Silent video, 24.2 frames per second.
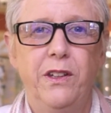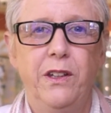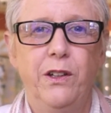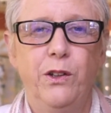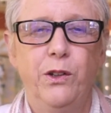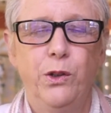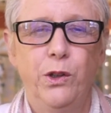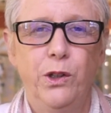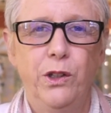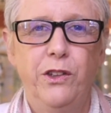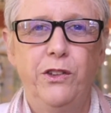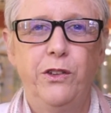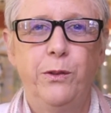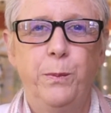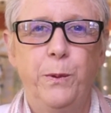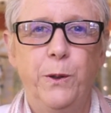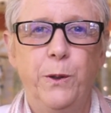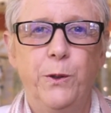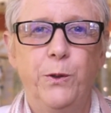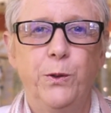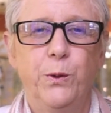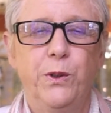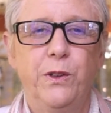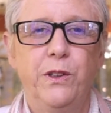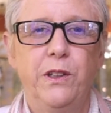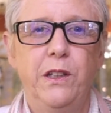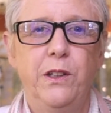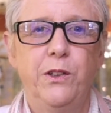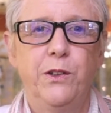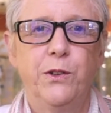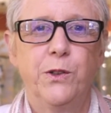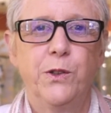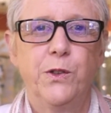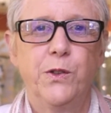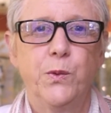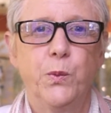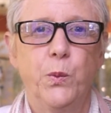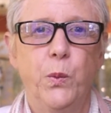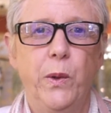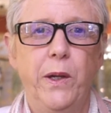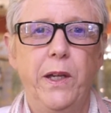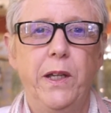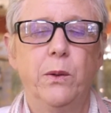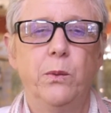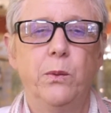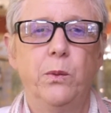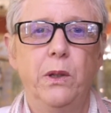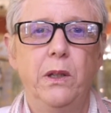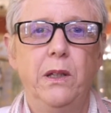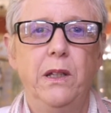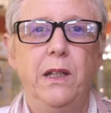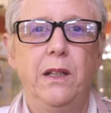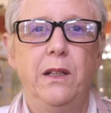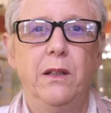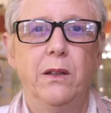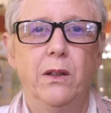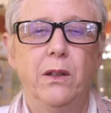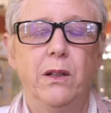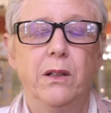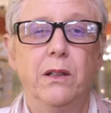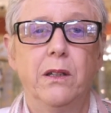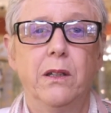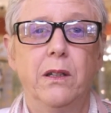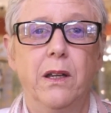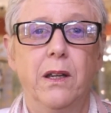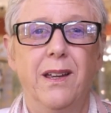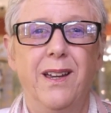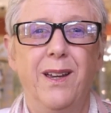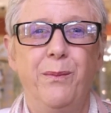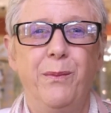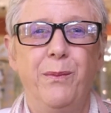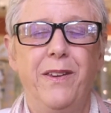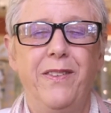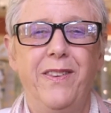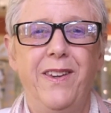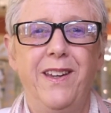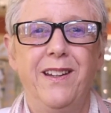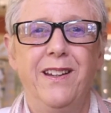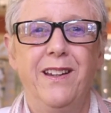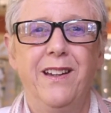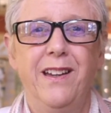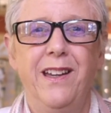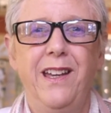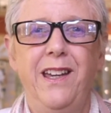good spiritual teachers wait a really long time, and then